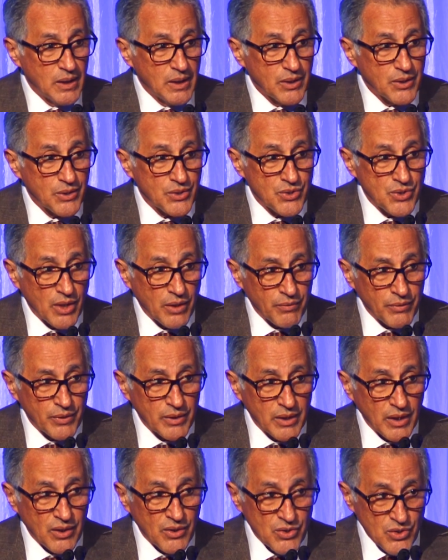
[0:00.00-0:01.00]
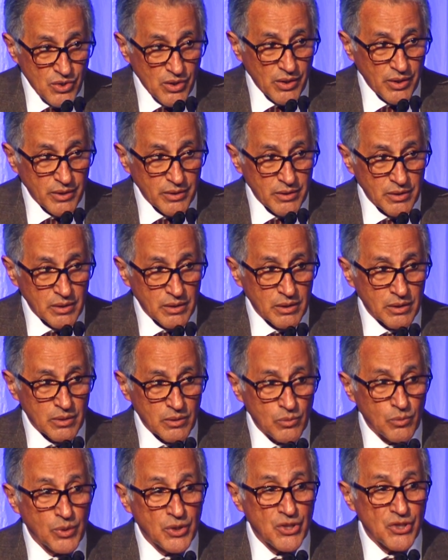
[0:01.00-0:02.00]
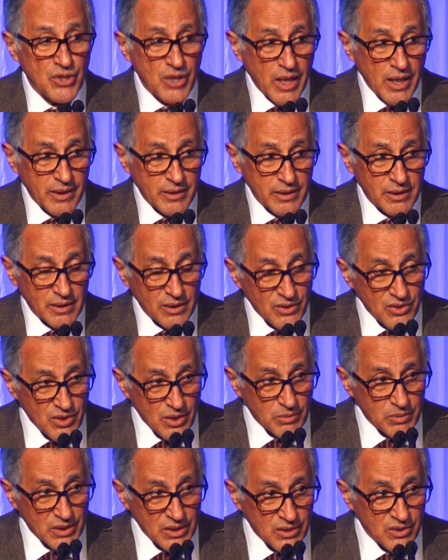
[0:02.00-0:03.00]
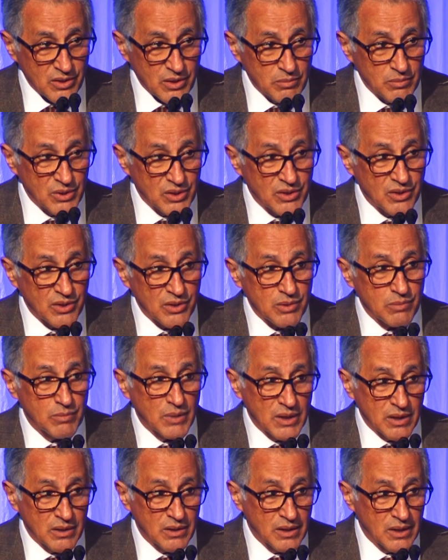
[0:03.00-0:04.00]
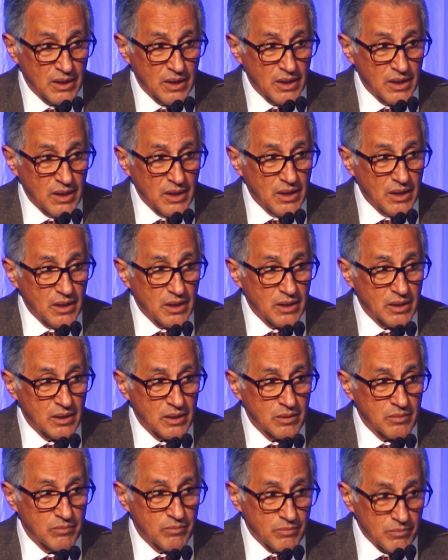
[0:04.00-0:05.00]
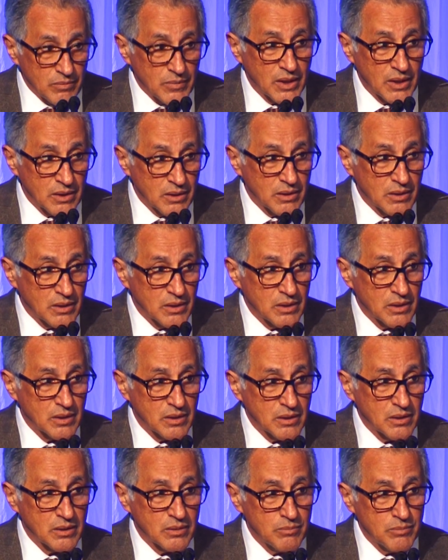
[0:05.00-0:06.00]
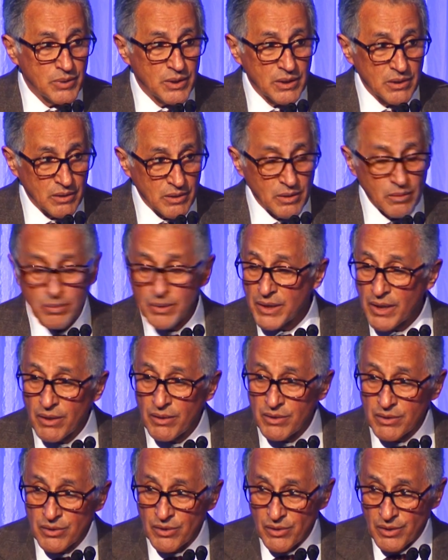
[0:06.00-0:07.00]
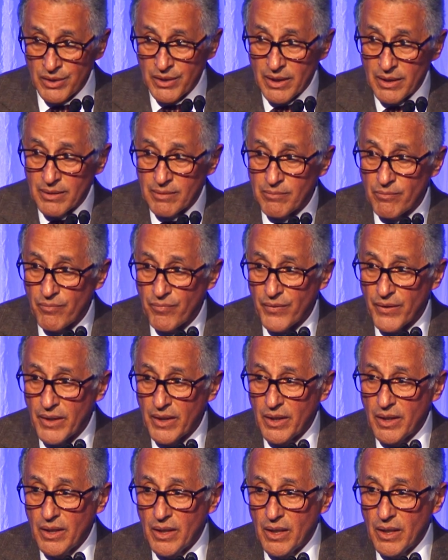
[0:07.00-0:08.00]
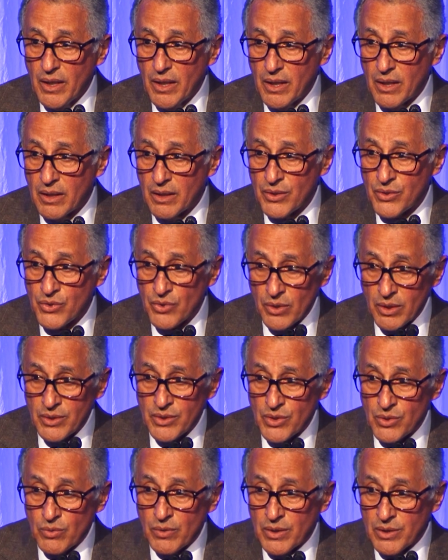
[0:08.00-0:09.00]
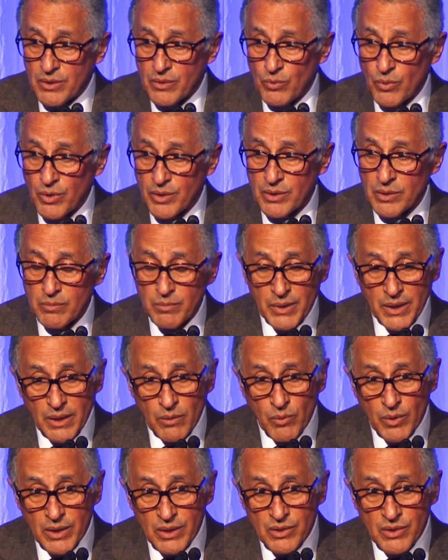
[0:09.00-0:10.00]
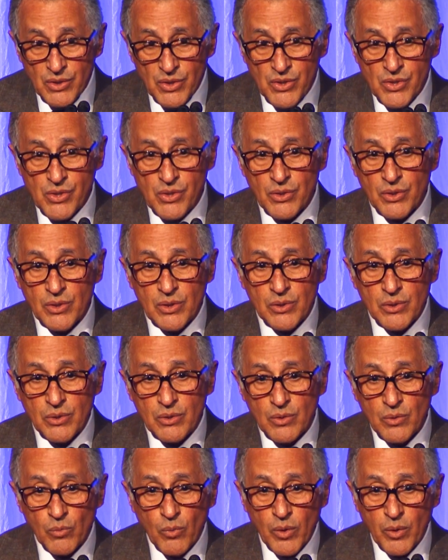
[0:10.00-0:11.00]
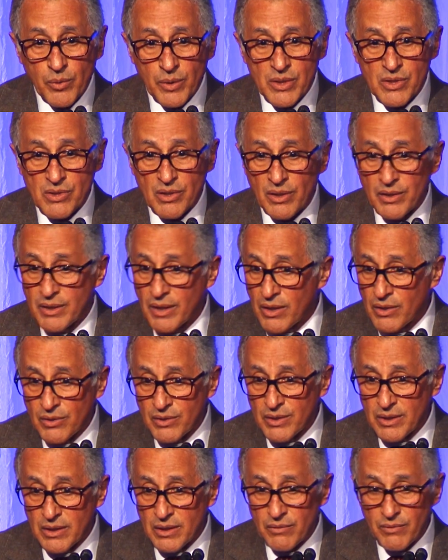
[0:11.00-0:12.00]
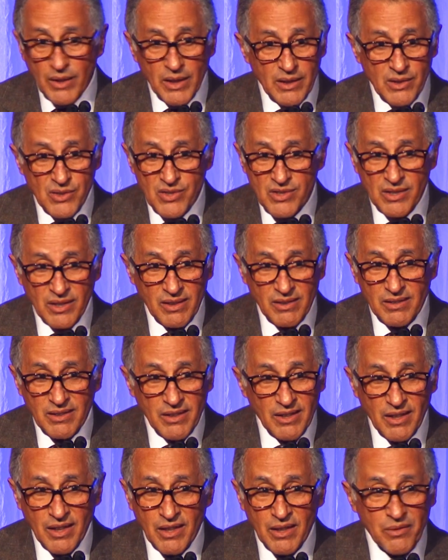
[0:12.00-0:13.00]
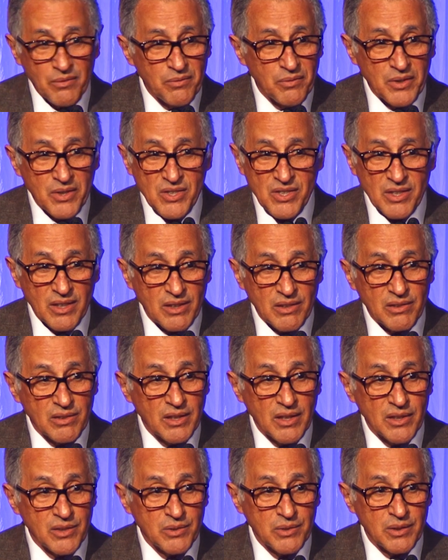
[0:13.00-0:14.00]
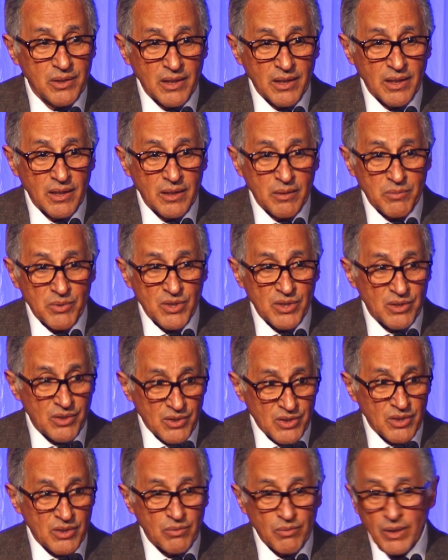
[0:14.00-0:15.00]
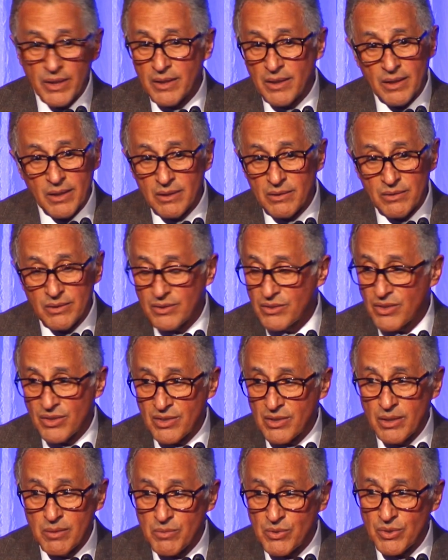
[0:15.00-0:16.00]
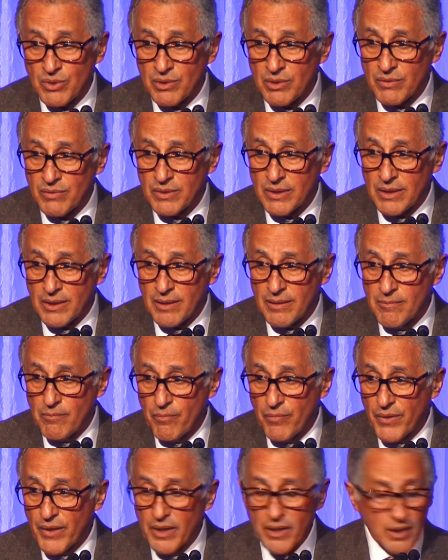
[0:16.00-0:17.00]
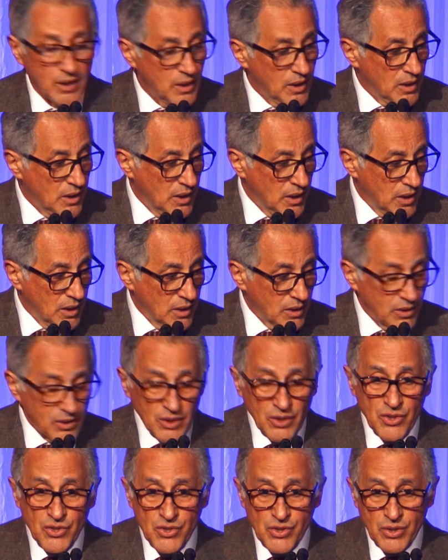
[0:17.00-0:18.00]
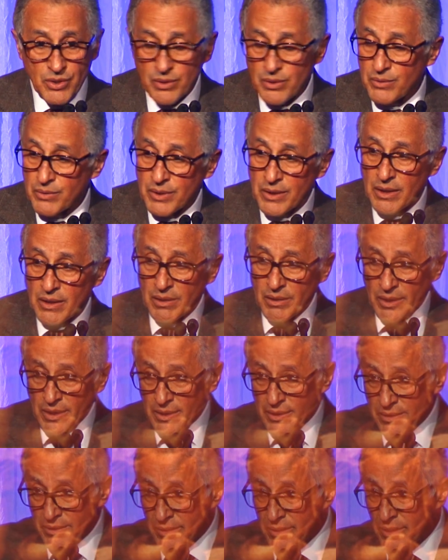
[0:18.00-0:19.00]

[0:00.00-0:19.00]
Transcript: The suffering I saw there was shocking, and some of these images may be a little bit hard to look at. So I just wanted to warn you, but I wanted to show you what we saw not only in Afghanistan, every single country that IMC is in right now, it's the same sort of thing. These children are lined